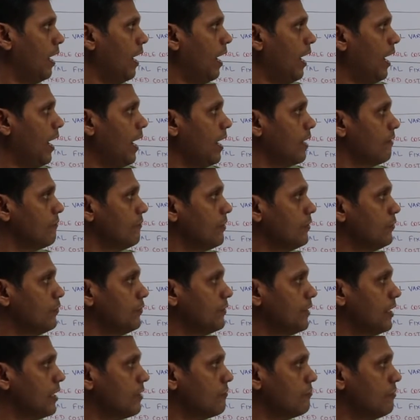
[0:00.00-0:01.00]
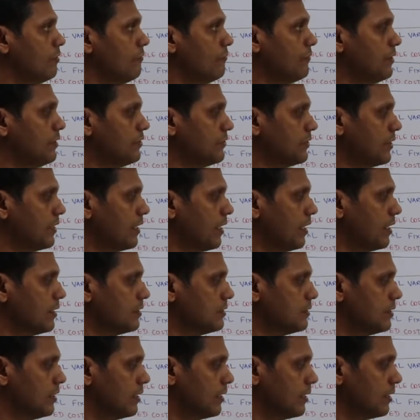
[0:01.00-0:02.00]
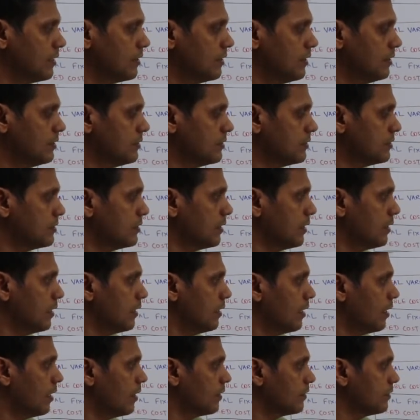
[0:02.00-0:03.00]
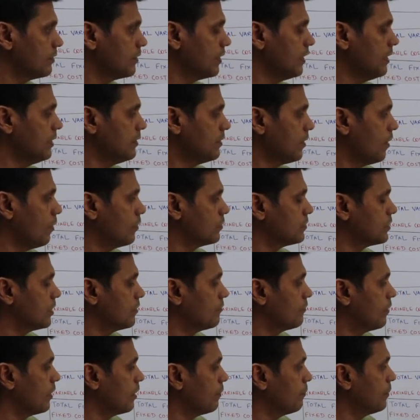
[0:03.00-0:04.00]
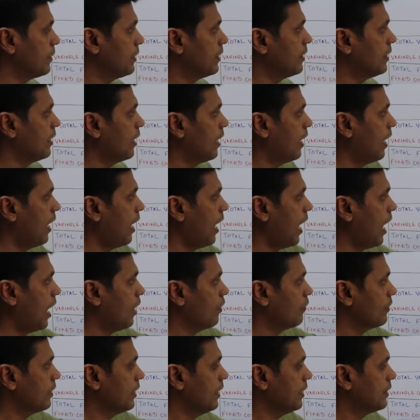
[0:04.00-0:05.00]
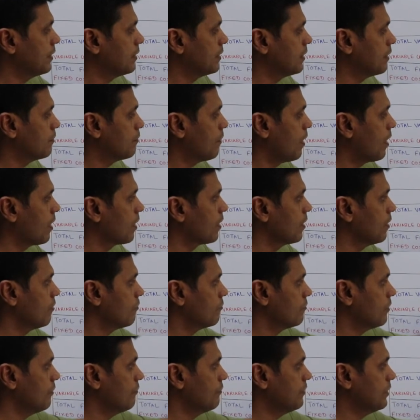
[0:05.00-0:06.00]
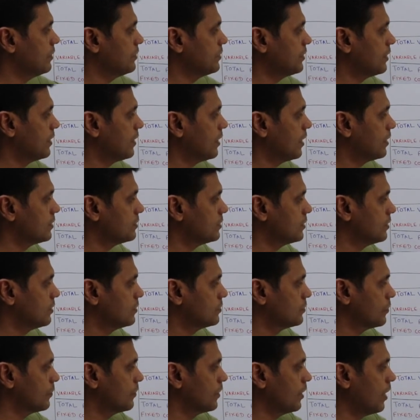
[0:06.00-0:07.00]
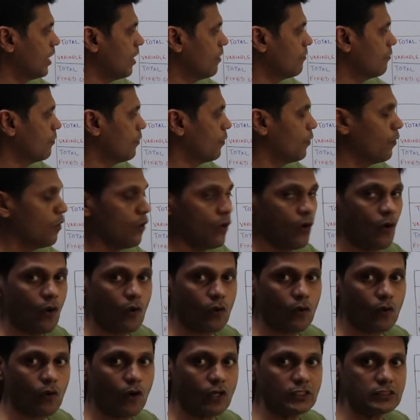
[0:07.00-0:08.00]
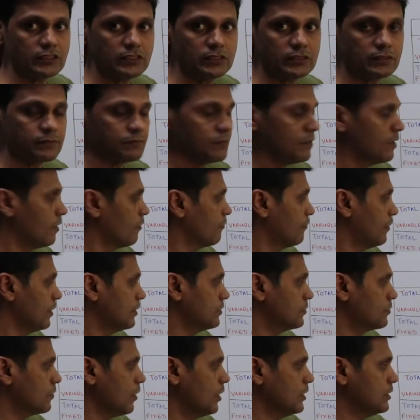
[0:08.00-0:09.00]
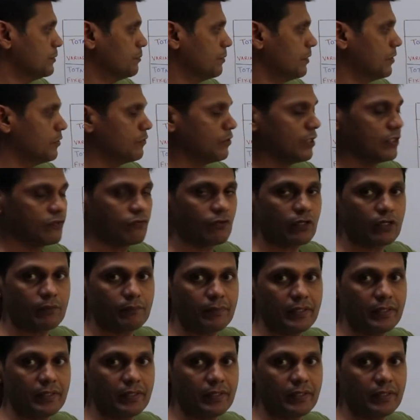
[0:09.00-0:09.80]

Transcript: And when you take 50 chairs, this 3,000 will be allocated among 50 chairs. So therefore fixed cost per unit will